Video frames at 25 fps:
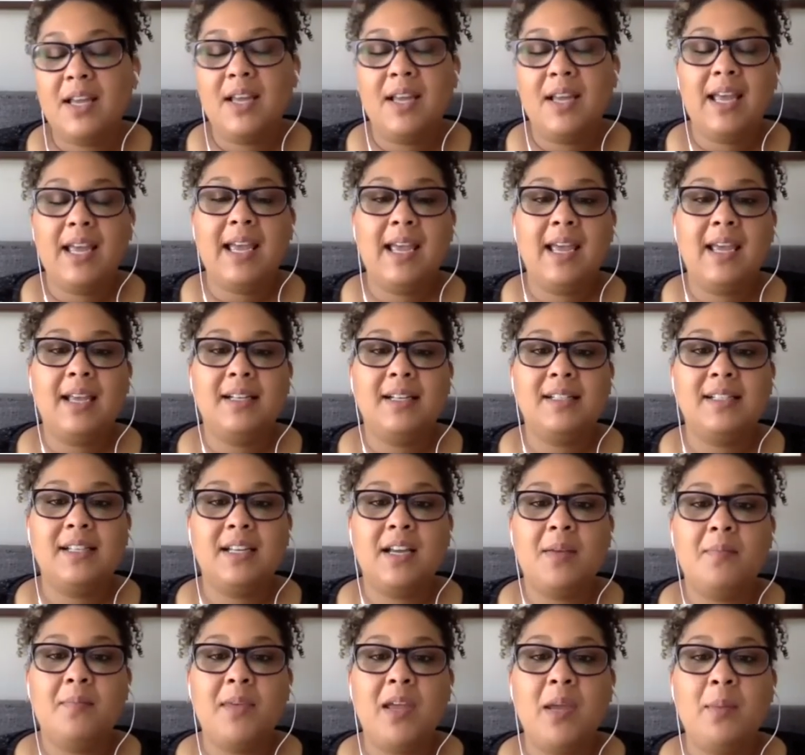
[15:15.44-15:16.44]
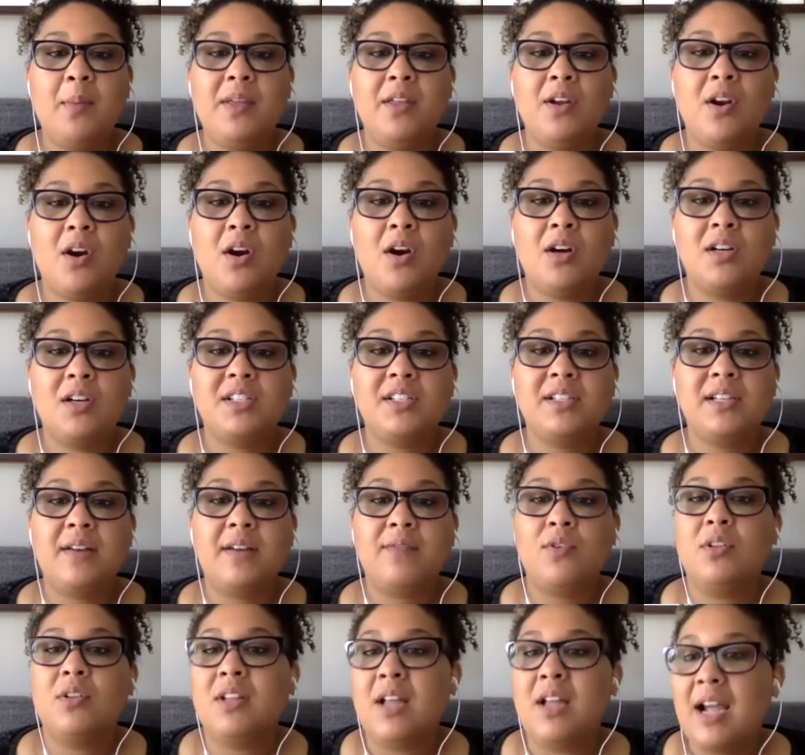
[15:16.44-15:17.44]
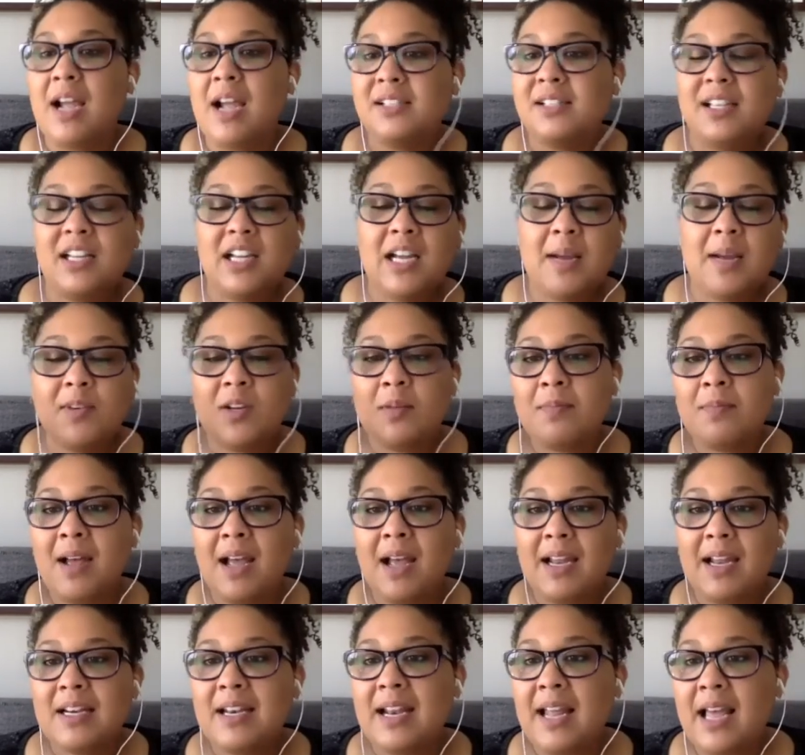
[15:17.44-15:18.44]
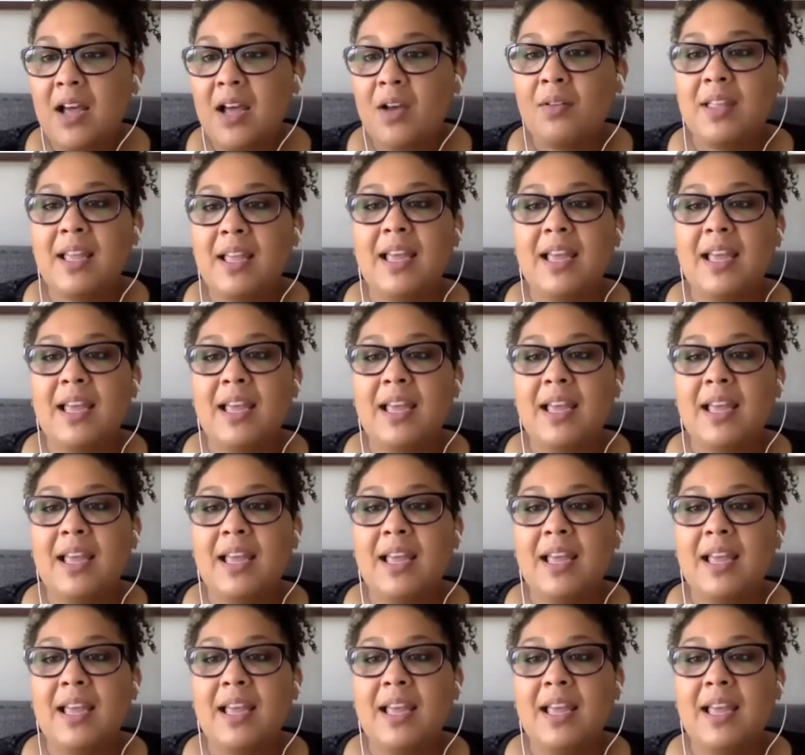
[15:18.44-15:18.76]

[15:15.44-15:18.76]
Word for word: And uh, maybe there are several lines that come to mind now